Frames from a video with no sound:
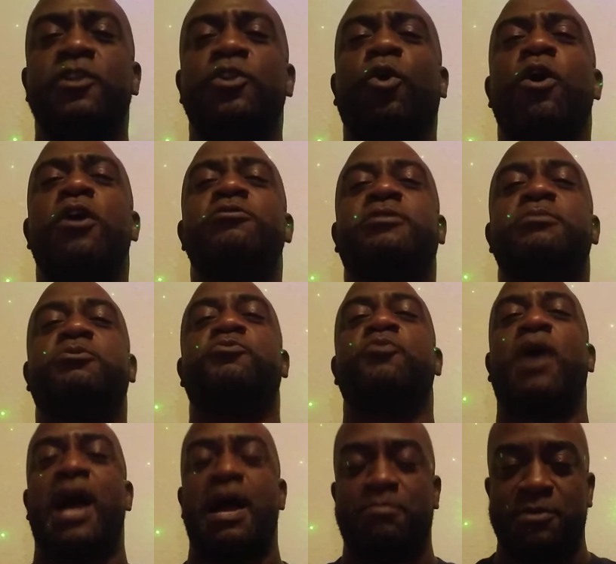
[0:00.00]
loyal
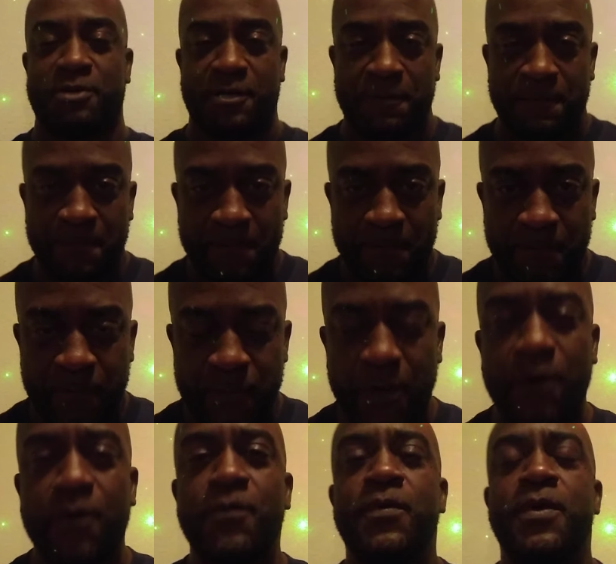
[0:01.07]
subscriber, you
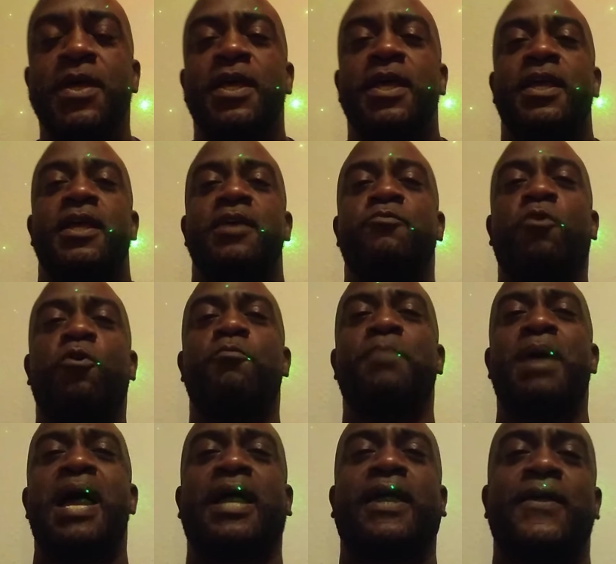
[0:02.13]
know, he
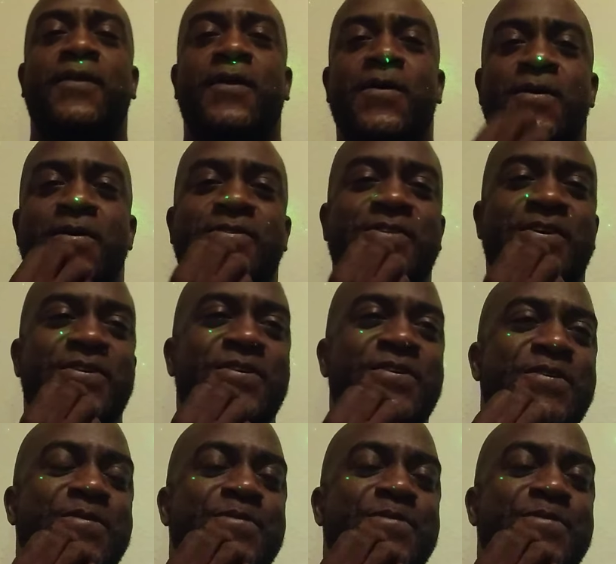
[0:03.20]
wrote back, you know, he said,